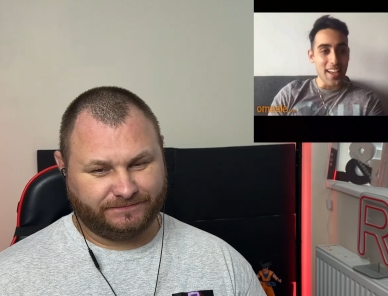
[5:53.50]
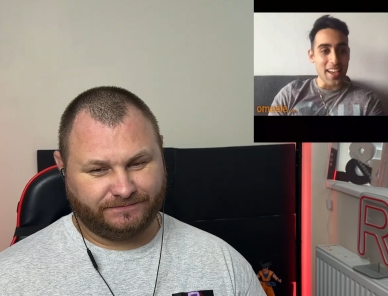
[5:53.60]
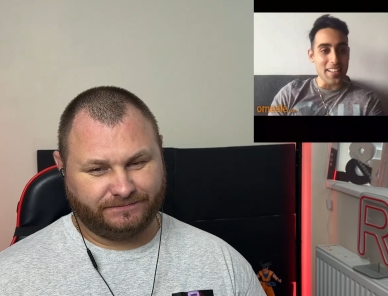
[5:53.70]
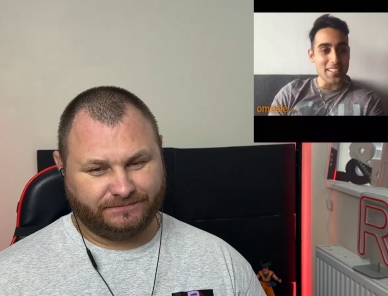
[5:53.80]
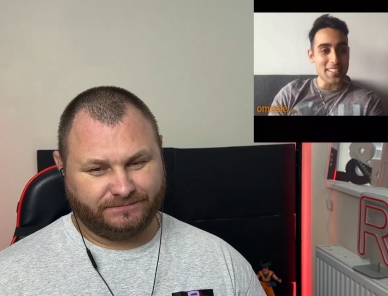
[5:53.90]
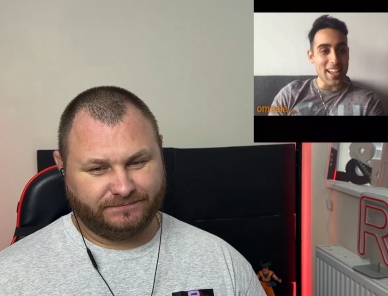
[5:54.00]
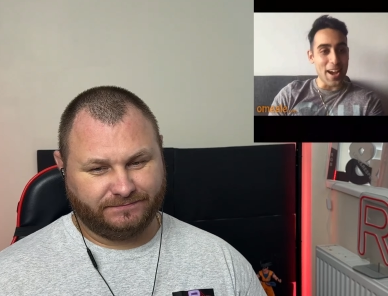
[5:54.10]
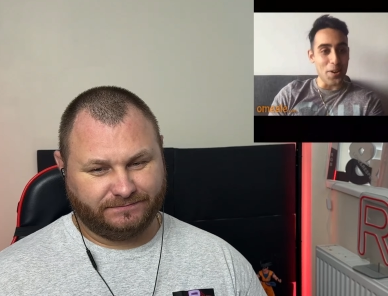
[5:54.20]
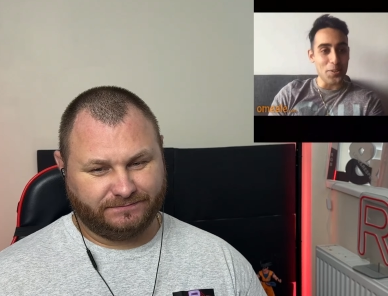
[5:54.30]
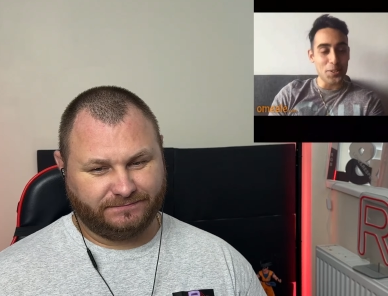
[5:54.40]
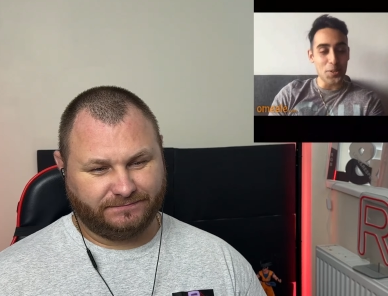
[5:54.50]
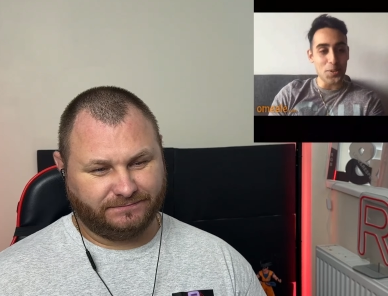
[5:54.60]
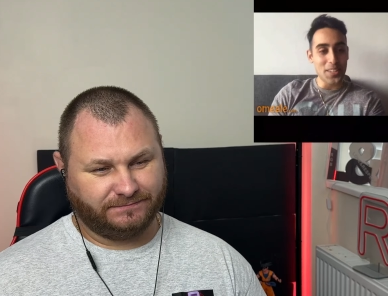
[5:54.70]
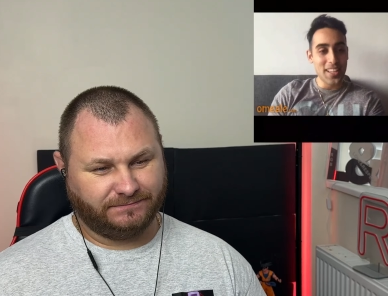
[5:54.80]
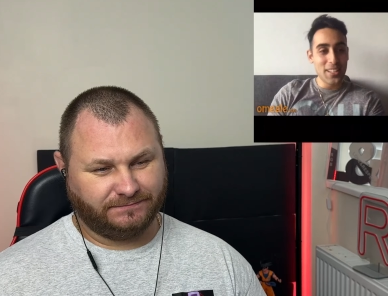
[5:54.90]
Speaker 1: thank hands you, man. down. Two
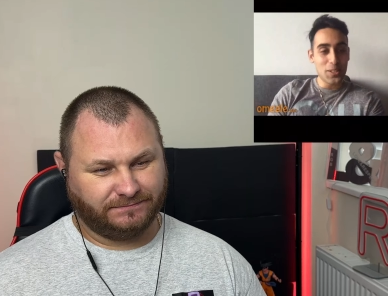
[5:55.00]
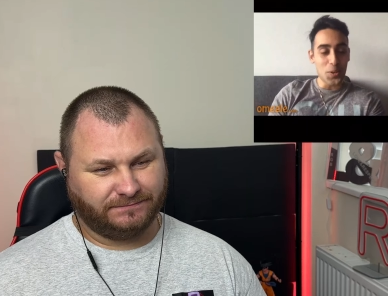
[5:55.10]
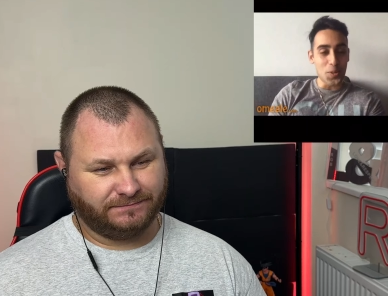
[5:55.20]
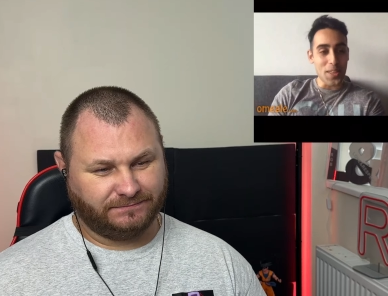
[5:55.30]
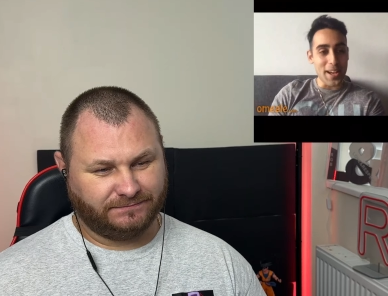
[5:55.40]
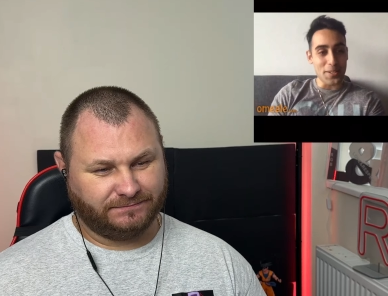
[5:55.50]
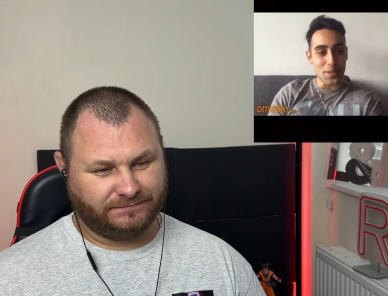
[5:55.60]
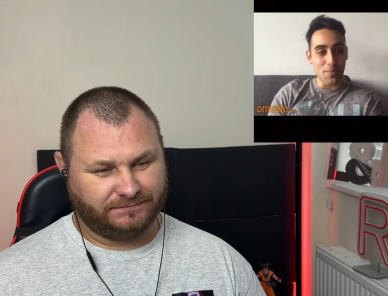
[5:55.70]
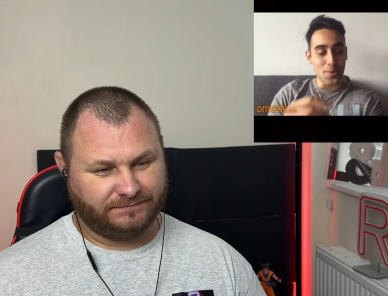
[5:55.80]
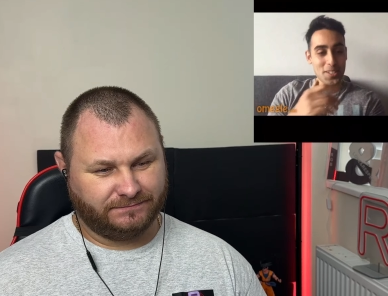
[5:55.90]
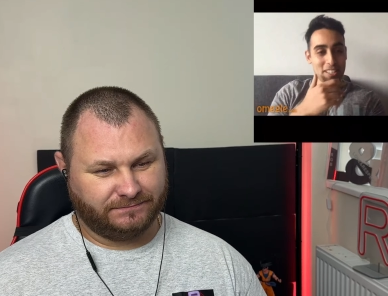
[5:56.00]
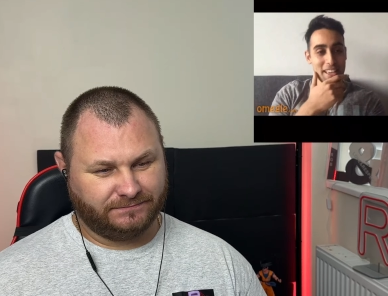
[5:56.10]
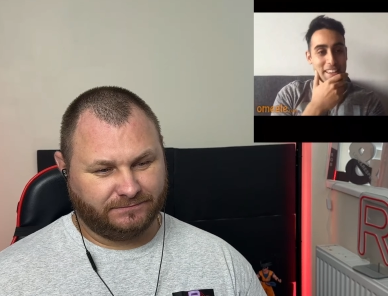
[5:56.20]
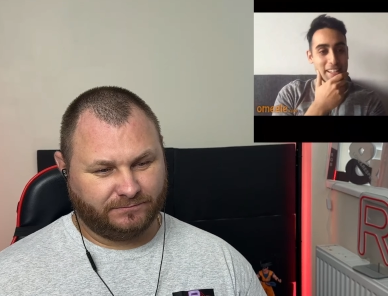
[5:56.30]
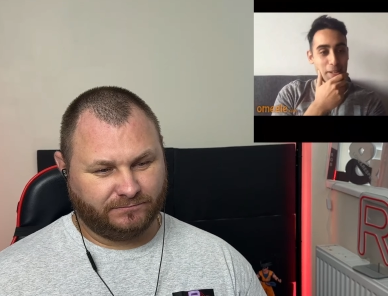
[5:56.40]
two thousand
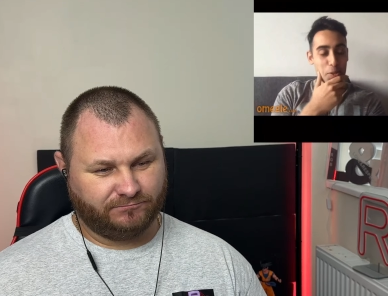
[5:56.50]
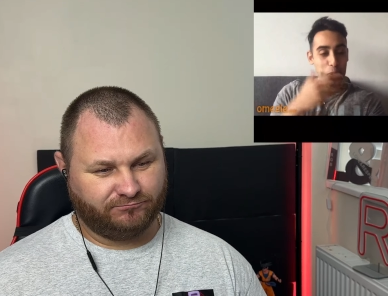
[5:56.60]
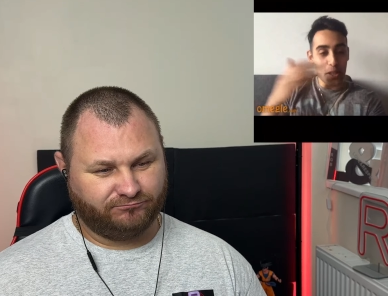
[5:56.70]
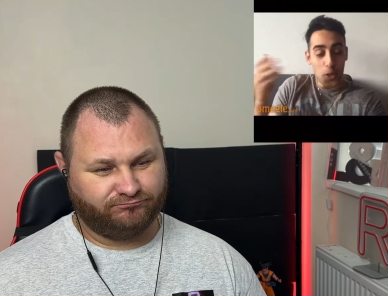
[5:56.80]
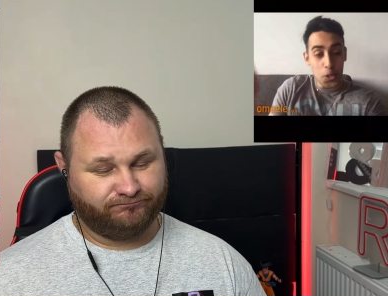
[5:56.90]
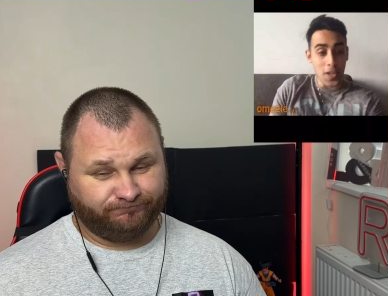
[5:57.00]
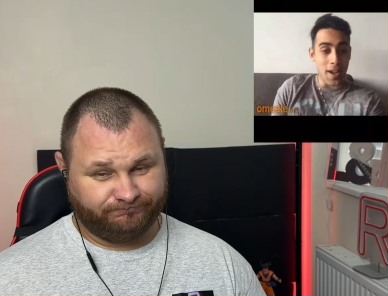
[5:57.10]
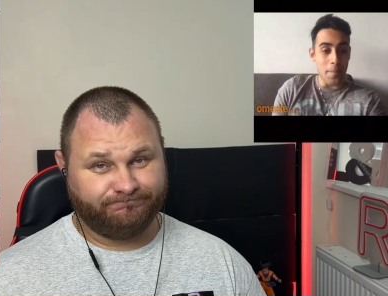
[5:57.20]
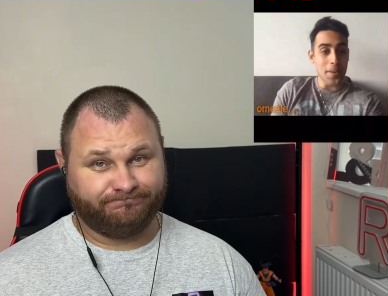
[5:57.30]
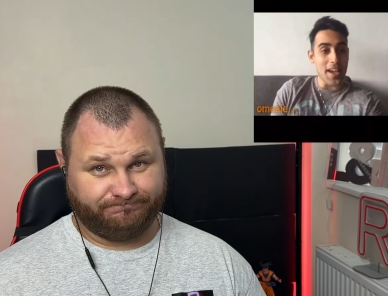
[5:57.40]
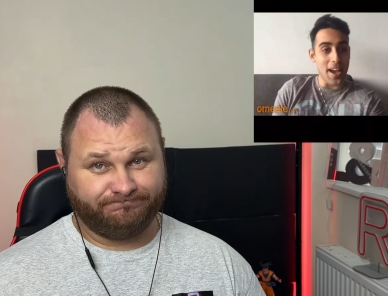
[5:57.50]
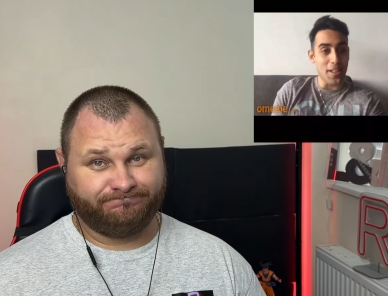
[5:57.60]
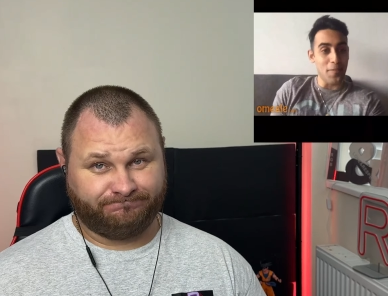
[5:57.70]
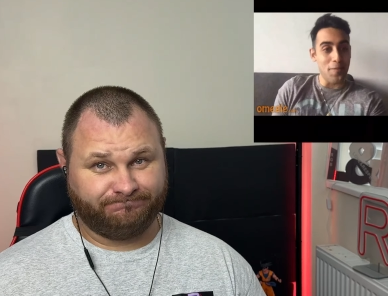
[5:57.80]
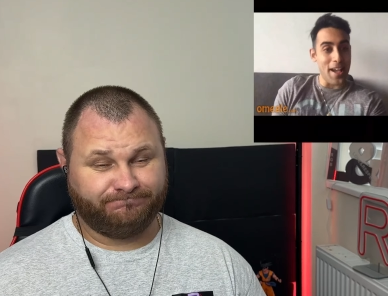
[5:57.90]
percent. You should you should come to
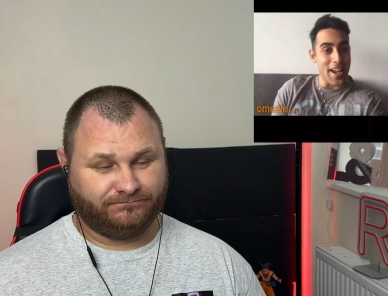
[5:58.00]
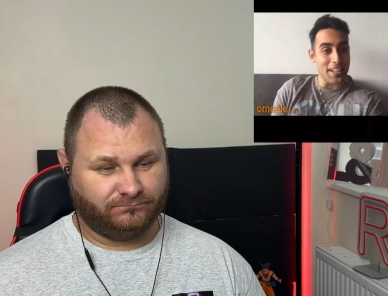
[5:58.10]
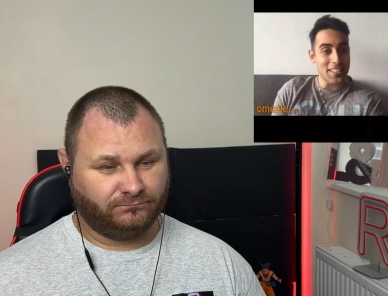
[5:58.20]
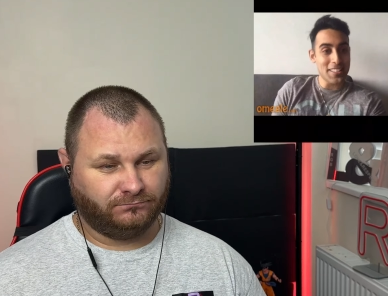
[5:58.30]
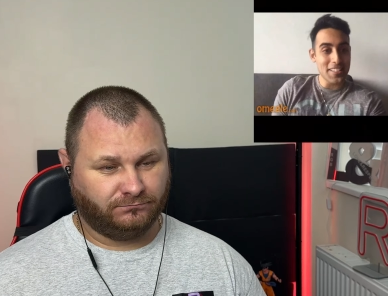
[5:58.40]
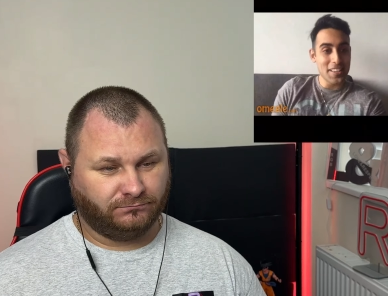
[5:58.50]
Halifax.